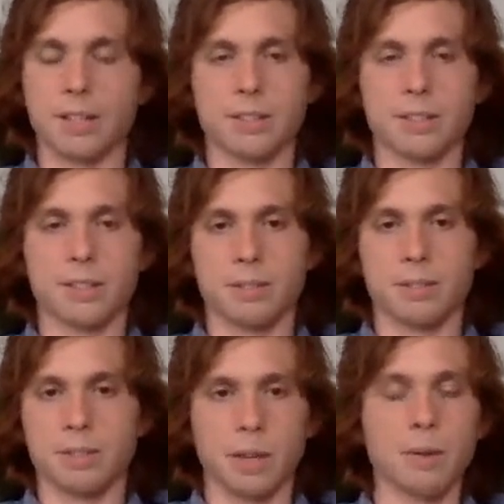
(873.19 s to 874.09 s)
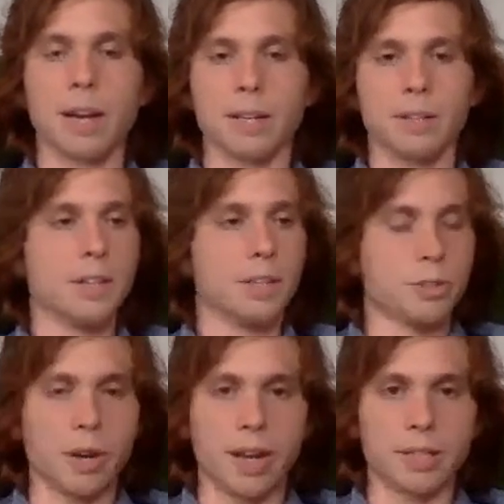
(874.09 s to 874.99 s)

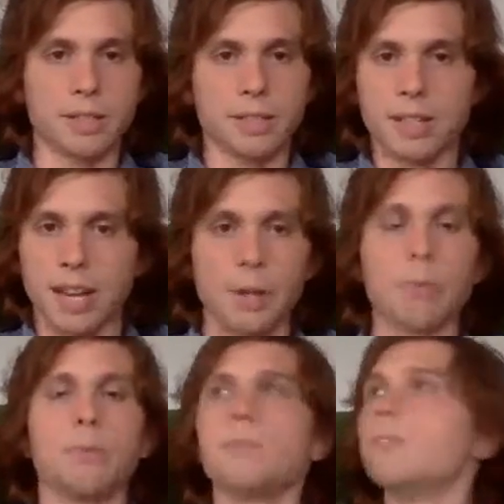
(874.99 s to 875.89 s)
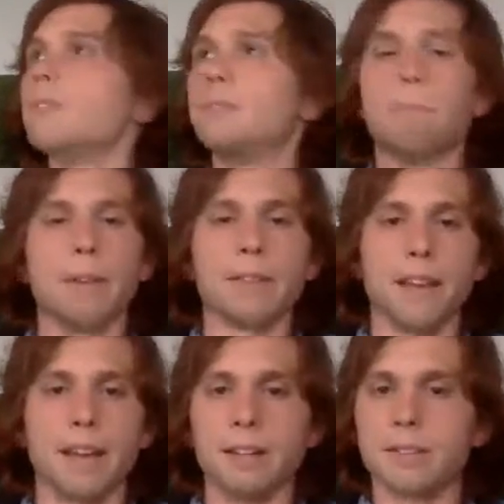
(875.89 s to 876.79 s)
I don't make
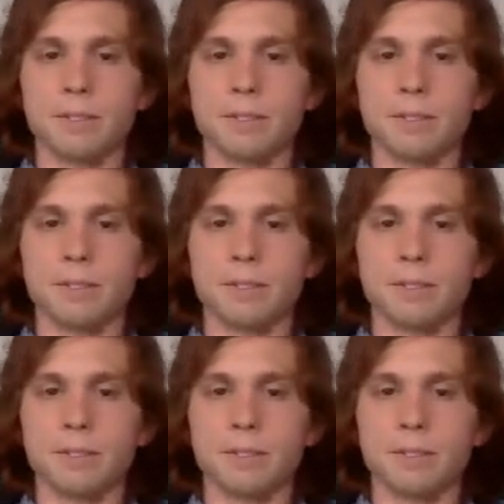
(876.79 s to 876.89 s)
that